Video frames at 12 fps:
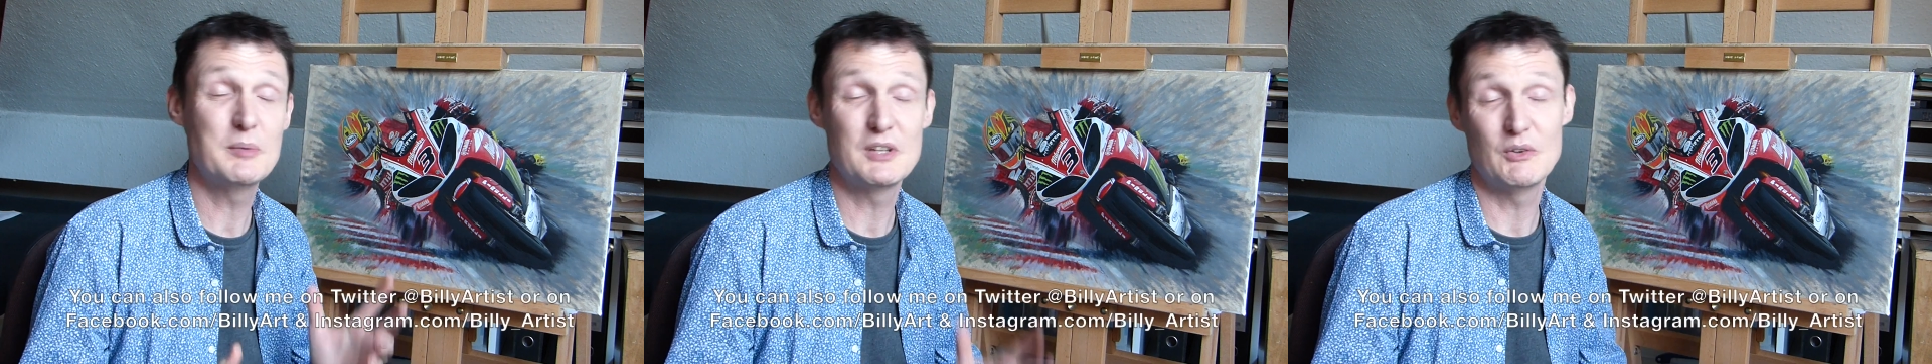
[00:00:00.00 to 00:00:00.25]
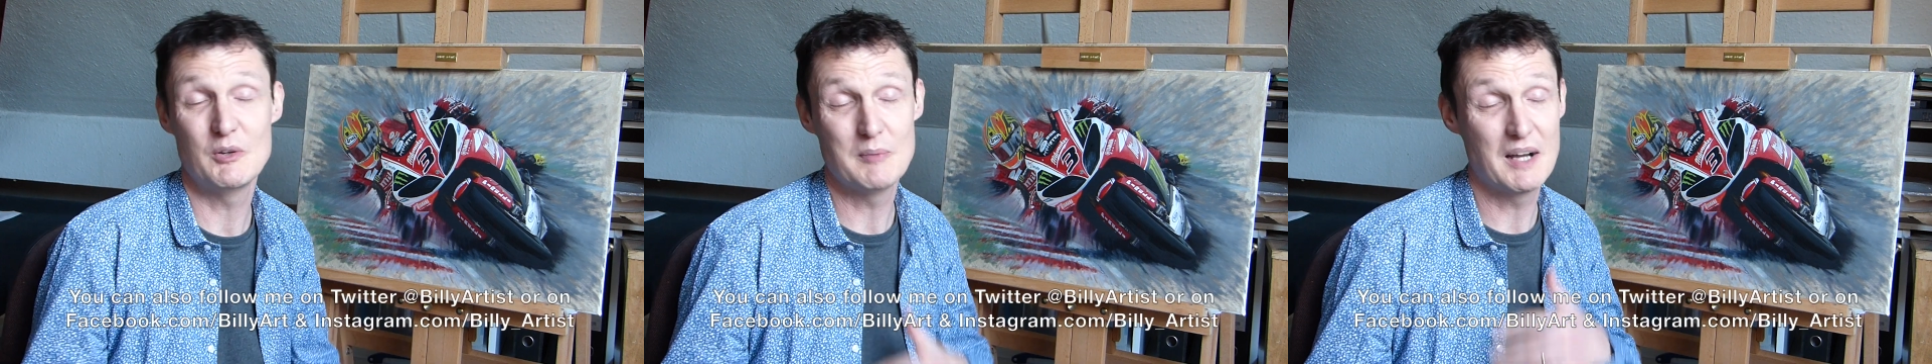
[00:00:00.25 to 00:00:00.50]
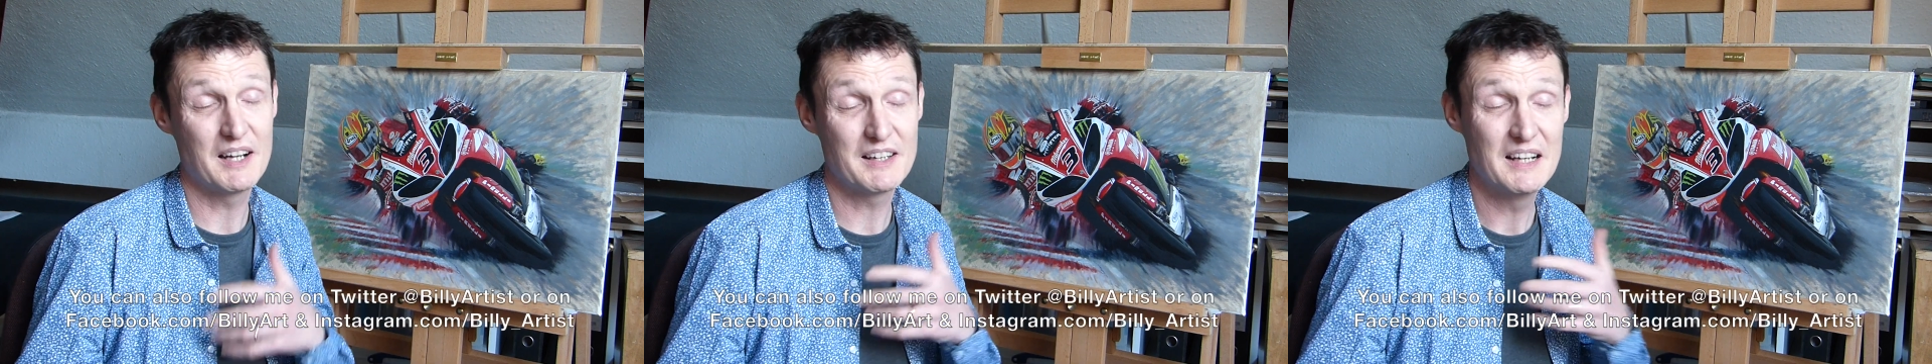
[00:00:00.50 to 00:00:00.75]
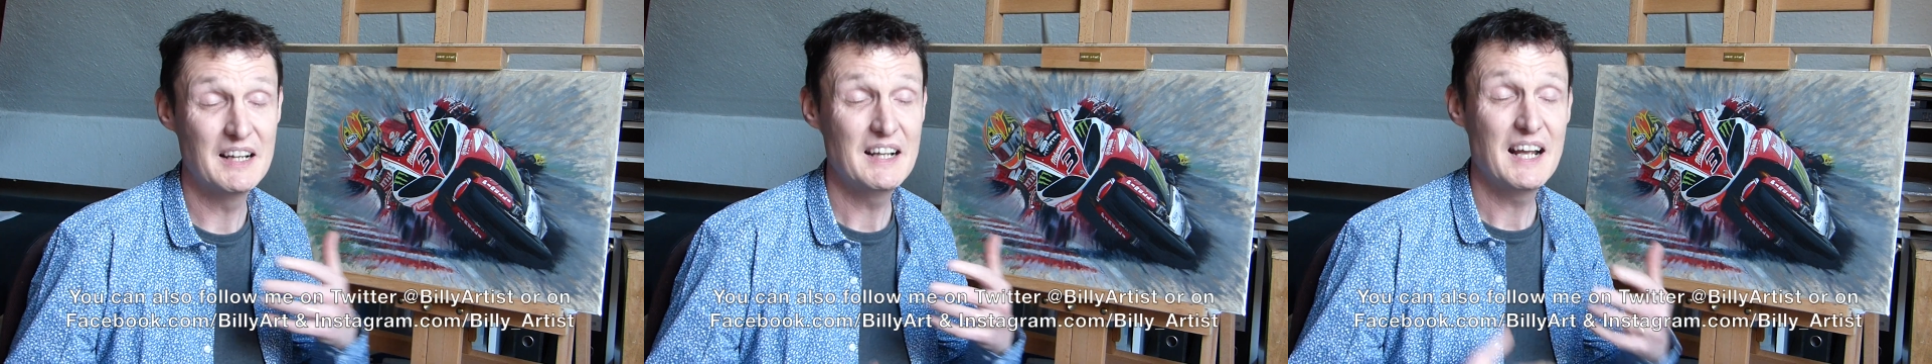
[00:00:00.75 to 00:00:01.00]
be doing my
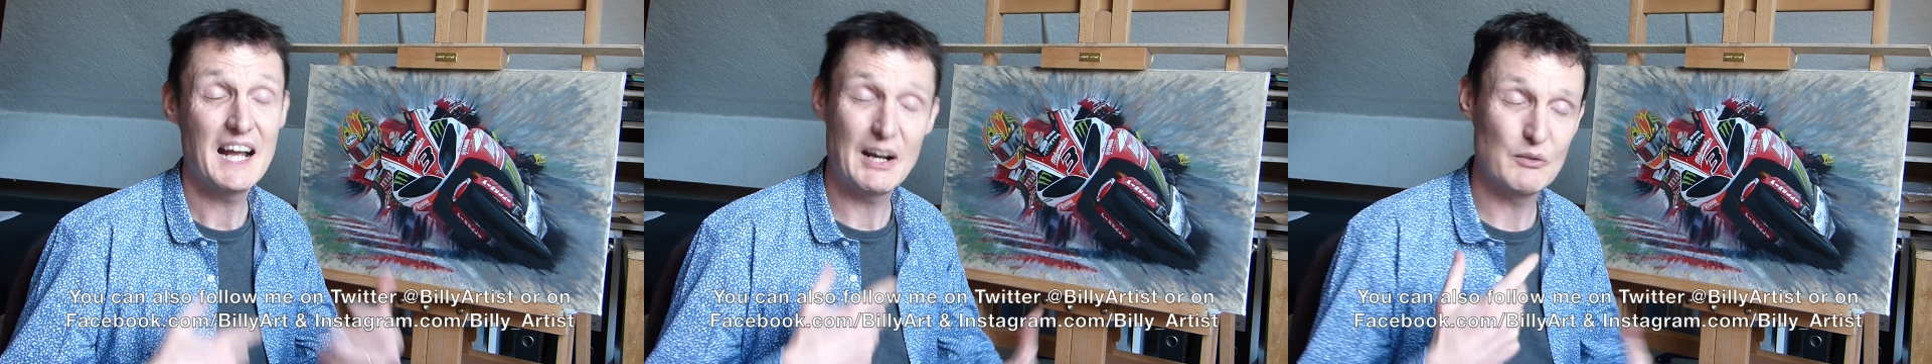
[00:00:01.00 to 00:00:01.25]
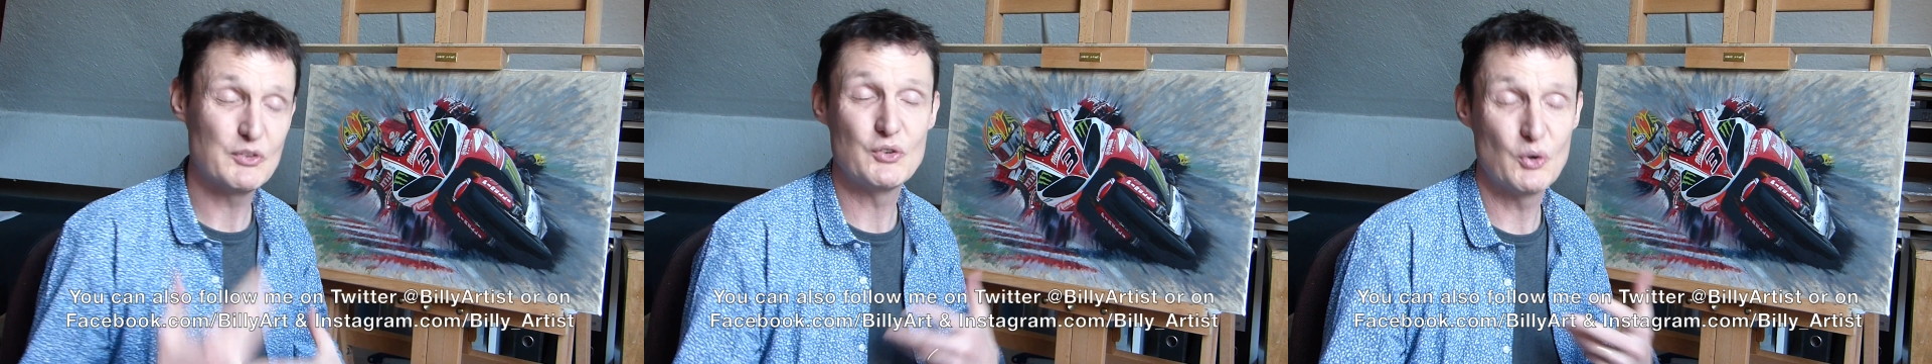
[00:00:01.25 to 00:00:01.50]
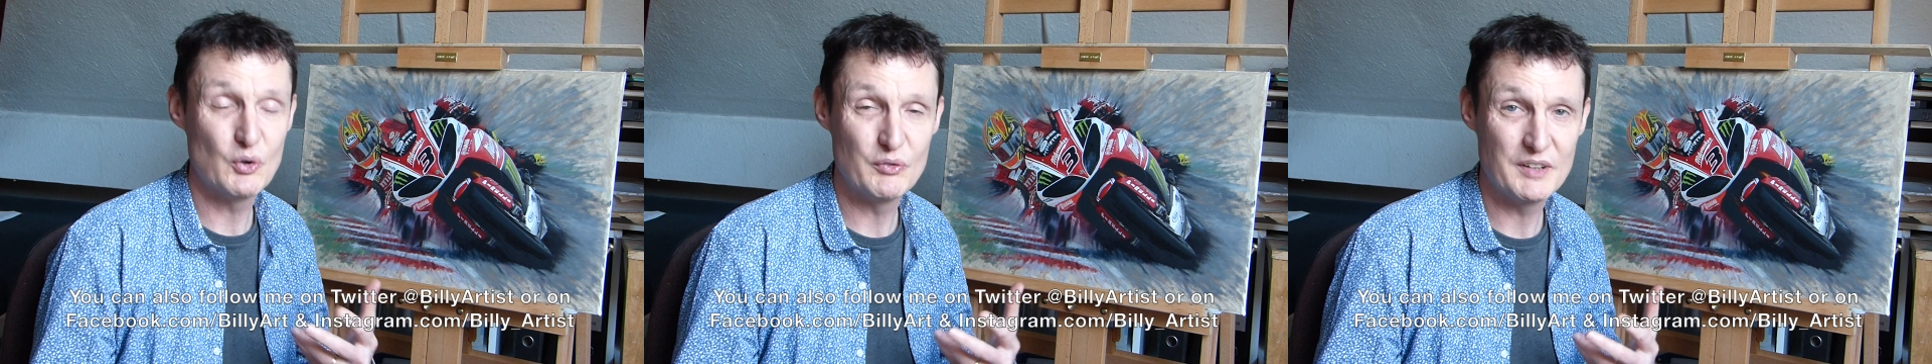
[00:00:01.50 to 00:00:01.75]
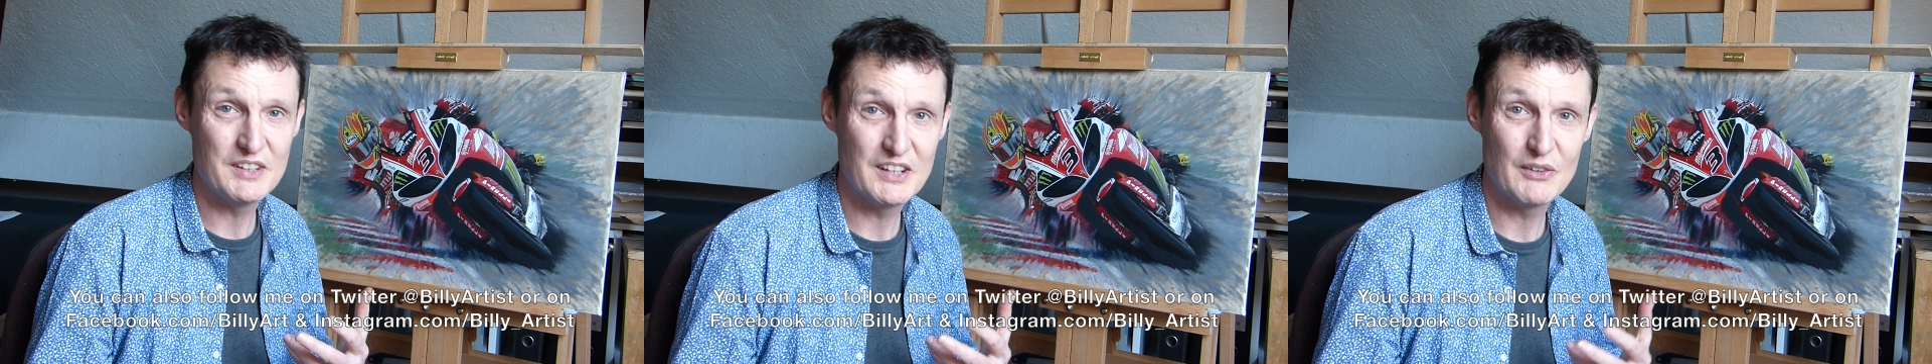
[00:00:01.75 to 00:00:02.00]
how to draw
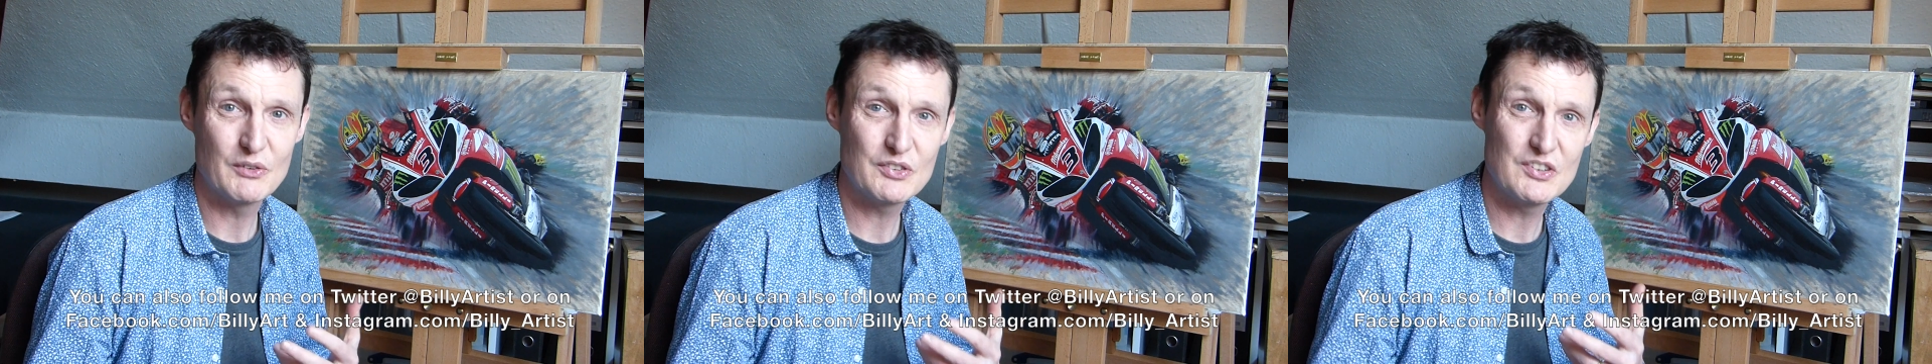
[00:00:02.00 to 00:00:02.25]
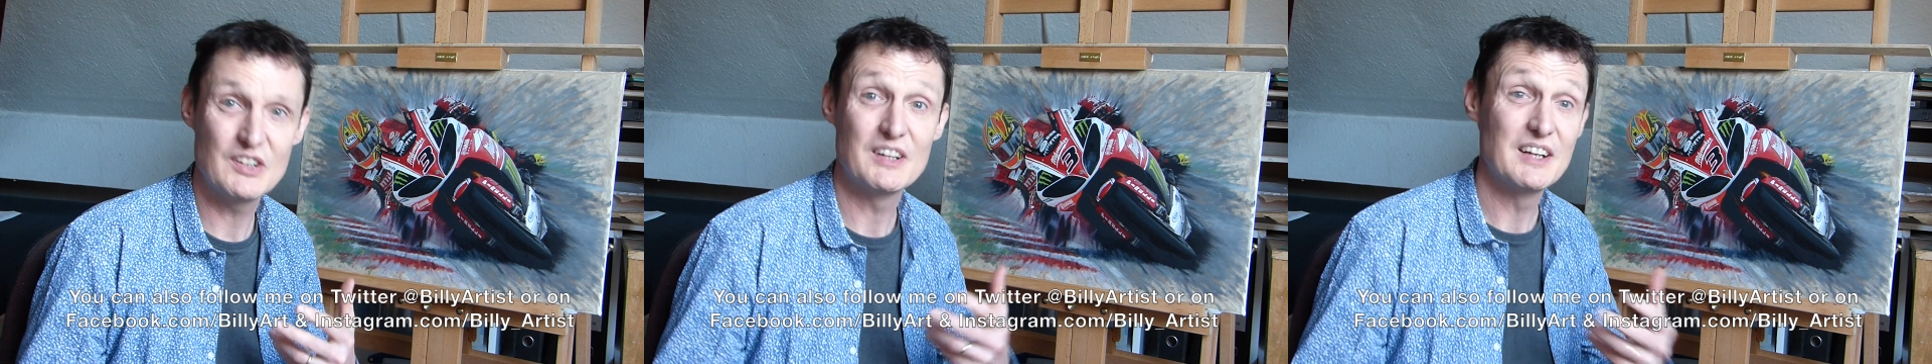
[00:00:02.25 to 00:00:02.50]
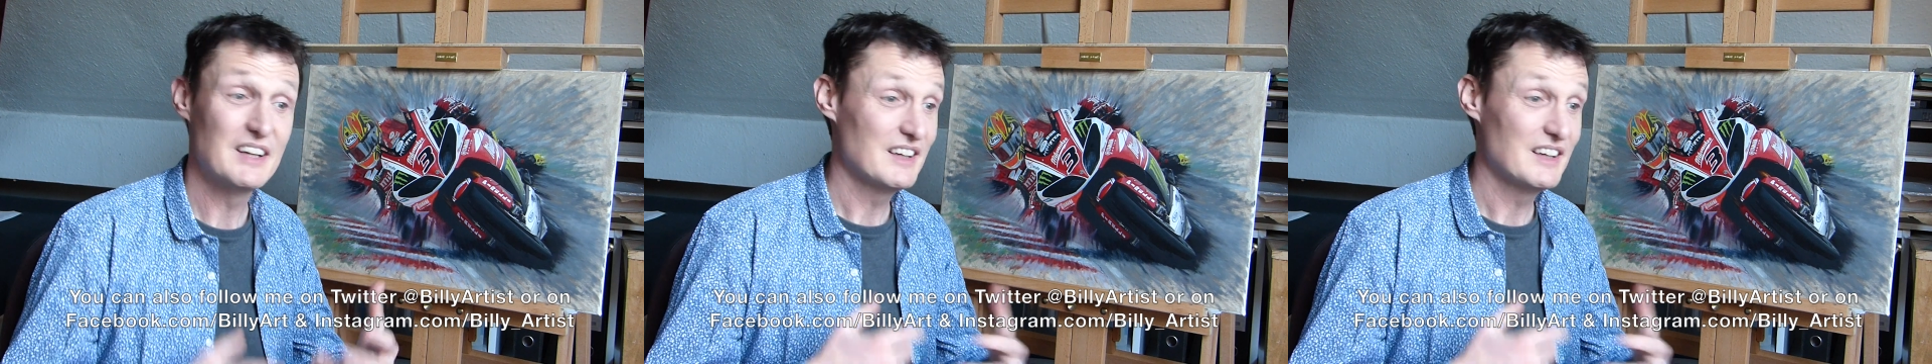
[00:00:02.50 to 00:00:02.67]
videos to,